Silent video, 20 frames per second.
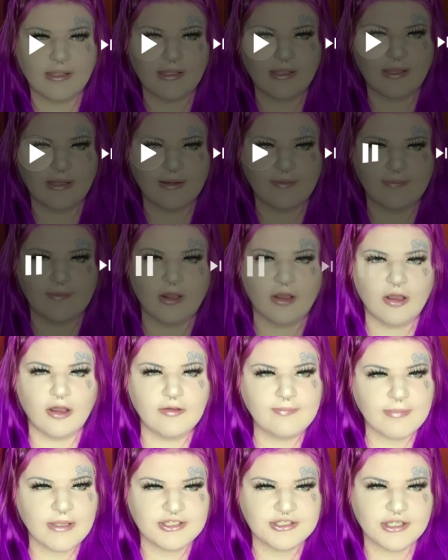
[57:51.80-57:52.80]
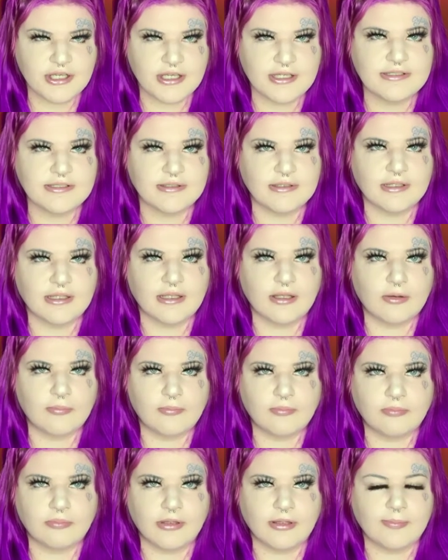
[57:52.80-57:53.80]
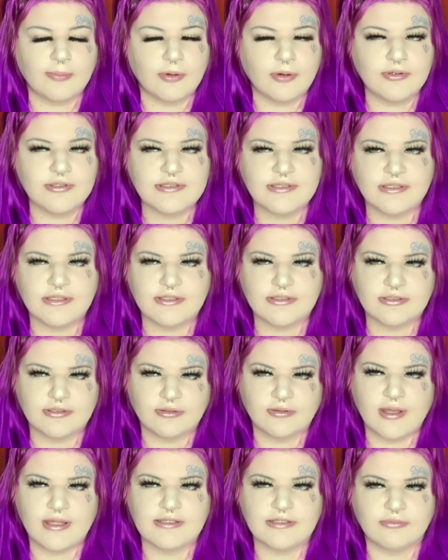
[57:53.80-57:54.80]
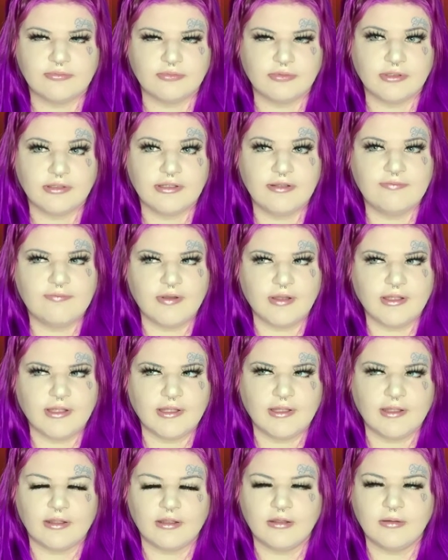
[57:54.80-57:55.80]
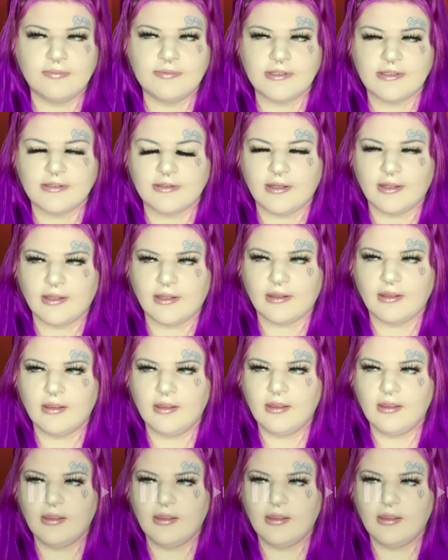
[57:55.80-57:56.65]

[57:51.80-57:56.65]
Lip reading: Getting that off my chest and, like posting it to you guys, it really fucking helped, and, like...